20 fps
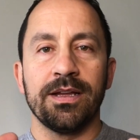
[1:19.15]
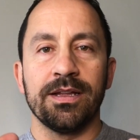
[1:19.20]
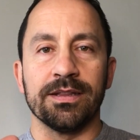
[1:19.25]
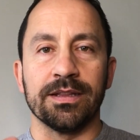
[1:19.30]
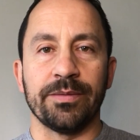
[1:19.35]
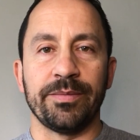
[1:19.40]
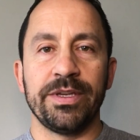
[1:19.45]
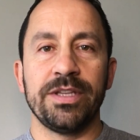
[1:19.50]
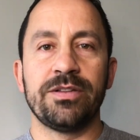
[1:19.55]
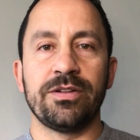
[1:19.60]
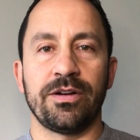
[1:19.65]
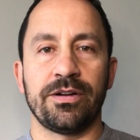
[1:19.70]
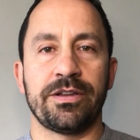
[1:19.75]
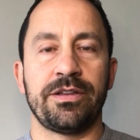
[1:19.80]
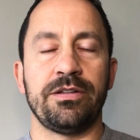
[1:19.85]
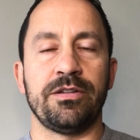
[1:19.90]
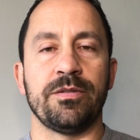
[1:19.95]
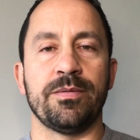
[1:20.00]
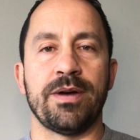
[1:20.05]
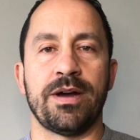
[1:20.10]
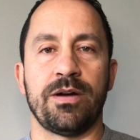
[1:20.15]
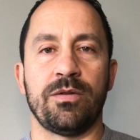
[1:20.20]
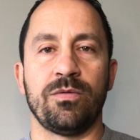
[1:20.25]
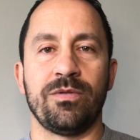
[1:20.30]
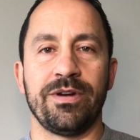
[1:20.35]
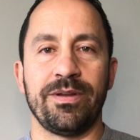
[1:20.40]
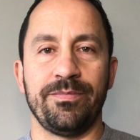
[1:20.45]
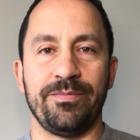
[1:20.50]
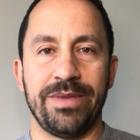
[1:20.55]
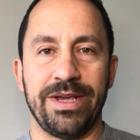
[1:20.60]
Let me talk to you about
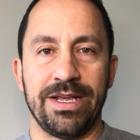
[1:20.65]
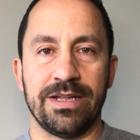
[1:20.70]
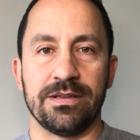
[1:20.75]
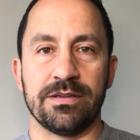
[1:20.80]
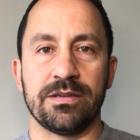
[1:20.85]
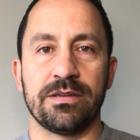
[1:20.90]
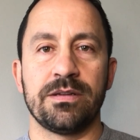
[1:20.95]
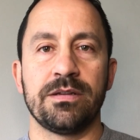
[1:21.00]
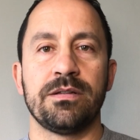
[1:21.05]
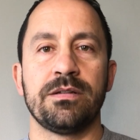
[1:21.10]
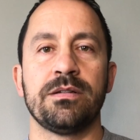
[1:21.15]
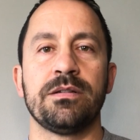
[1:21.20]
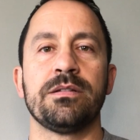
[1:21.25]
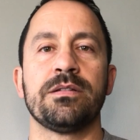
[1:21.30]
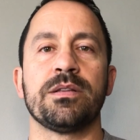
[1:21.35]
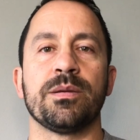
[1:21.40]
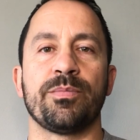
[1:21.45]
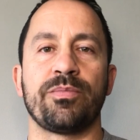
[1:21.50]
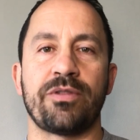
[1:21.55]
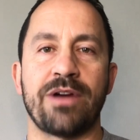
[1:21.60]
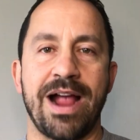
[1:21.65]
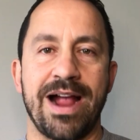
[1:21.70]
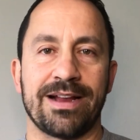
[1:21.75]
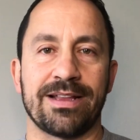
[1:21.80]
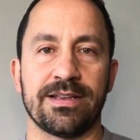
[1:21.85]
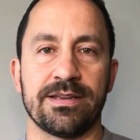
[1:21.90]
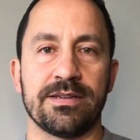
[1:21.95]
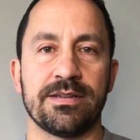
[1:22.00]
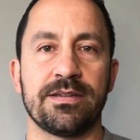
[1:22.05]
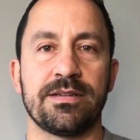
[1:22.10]
what it means to
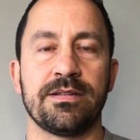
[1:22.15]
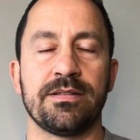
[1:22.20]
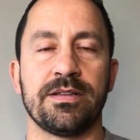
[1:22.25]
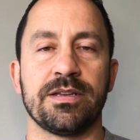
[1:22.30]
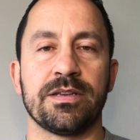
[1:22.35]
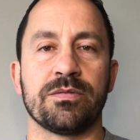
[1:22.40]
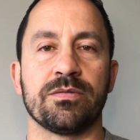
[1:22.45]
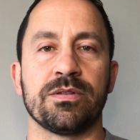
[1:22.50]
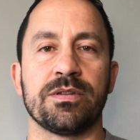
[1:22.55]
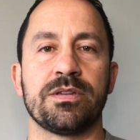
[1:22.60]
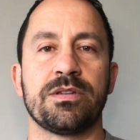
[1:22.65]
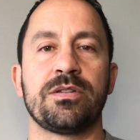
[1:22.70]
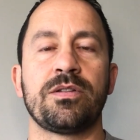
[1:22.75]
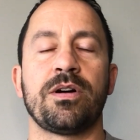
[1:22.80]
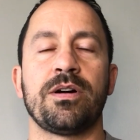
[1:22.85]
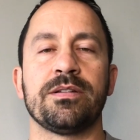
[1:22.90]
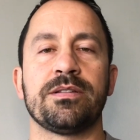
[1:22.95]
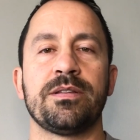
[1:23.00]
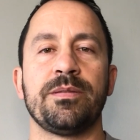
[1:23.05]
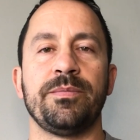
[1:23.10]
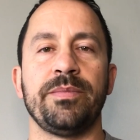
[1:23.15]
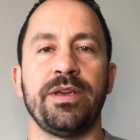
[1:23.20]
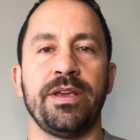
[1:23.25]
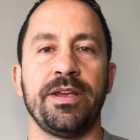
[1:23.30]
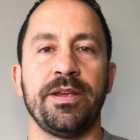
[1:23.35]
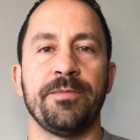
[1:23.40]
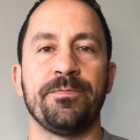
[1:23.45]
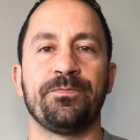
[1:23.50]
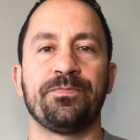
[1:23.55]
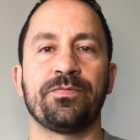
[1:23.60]
practice. This was taught to
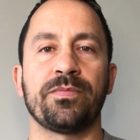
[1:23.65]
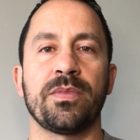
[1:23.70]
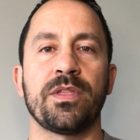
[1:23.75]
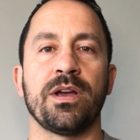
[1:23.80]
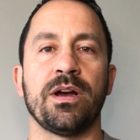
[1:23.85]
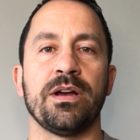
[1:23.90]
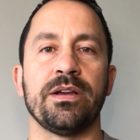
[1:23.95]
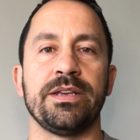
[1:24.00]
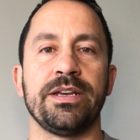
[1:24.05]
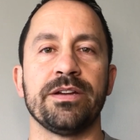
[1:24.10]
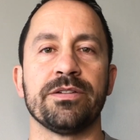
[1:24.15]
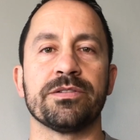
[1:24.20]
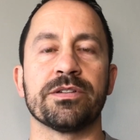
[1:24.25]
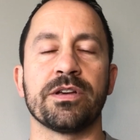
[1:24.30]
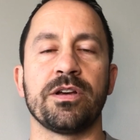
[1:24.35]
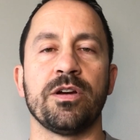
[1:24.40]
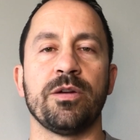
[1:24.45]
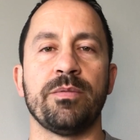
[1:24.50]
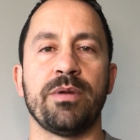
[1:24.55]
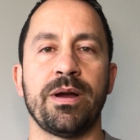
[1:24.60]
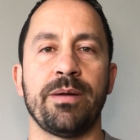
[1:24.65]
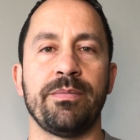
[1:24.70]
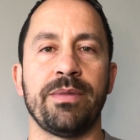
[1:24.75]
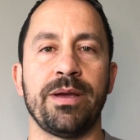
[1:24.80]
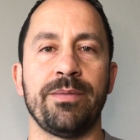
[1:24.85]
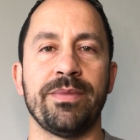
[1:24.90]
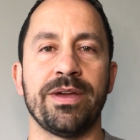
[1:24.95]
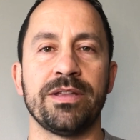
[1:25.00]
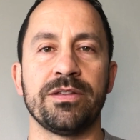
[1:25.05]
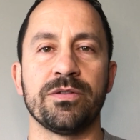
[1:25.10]
me years ago by my
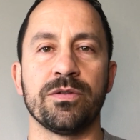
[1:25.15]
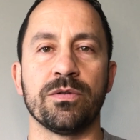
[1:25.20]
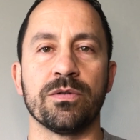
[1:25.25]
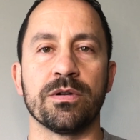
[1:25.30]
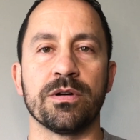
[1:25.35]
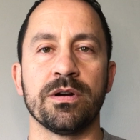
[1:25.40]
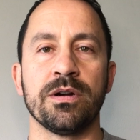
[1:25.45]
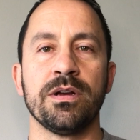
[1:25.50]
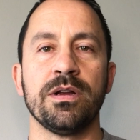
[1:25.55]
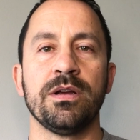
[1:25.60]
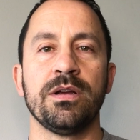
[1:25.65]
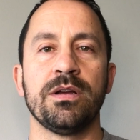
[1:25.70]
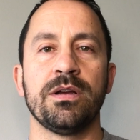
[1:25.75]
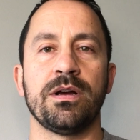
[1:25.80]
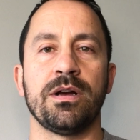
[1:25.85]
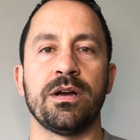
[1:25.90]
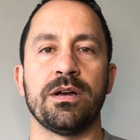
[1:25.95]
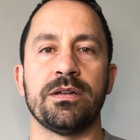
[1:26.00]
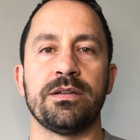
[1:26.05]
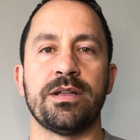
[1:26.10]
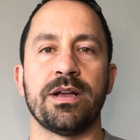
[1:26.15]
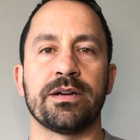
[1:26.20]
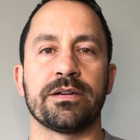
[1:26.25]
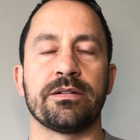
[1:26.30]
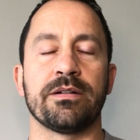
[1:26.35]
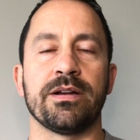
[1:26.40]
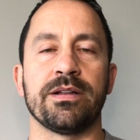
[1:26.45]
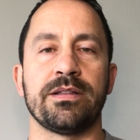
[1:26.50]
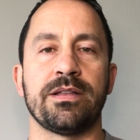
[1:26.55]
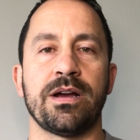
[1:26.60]
mentor,
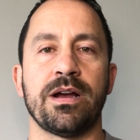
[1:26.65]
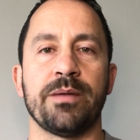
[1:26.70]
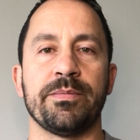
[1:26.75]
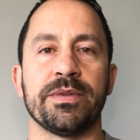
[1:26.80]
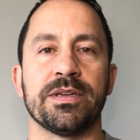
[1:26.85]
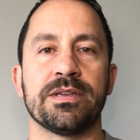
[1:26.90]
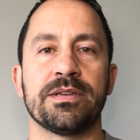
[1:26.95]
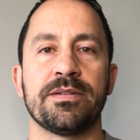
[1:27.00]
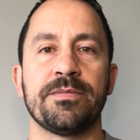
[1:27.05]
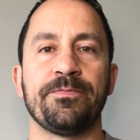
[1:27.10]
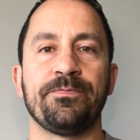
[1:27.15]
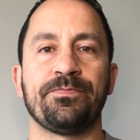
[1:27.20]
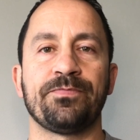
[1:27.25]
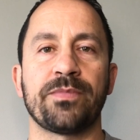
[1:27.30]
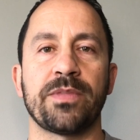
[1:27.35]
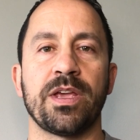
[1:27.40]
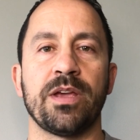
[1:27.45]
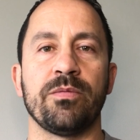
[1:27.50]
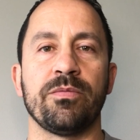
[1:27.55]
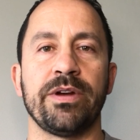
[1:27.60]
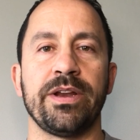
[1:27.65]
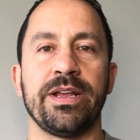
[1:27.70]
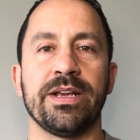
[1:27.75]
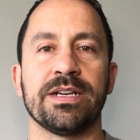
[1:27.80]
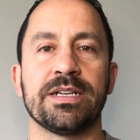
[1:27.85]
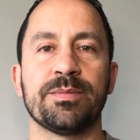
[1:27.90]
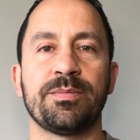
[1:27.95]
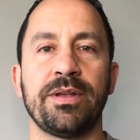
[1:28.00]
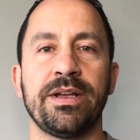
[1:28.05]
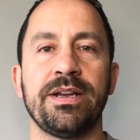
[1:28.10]
Dr. Ed Thomas. And when he
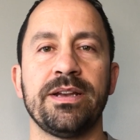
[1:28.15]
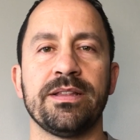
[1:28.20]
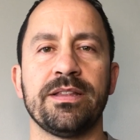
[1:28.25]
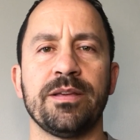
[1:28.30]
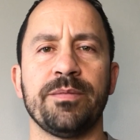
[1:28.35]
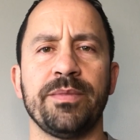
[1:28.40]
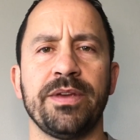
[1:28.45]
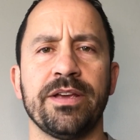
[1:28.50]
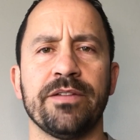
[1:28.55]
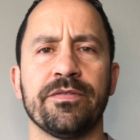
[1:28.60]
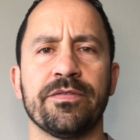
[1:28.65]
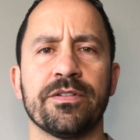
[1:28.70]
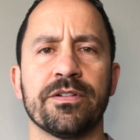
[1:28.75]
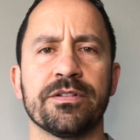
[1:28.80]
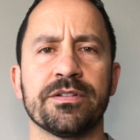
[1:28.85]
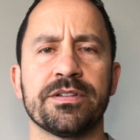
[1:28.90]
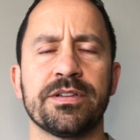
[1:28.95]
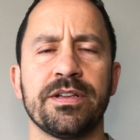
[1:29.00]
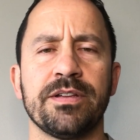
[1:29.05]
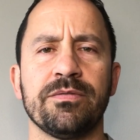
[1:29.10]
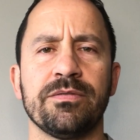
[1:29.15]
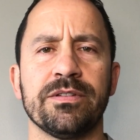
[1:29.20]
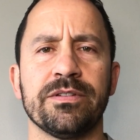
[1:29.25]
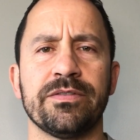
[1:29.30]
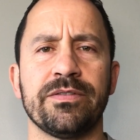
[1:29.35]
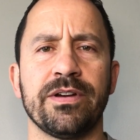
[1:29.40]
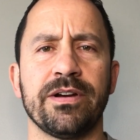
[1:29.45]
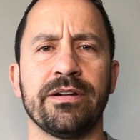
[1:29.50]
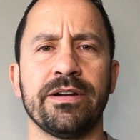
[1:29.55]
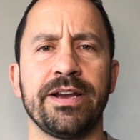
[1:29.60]
explained it to me at first, it was
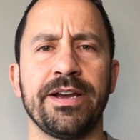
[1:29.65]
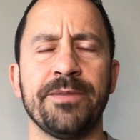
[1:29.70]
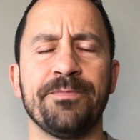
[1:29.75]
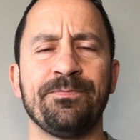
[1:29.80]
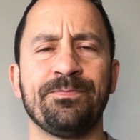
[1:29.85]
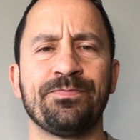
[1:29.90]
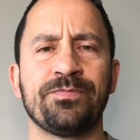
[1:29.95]
very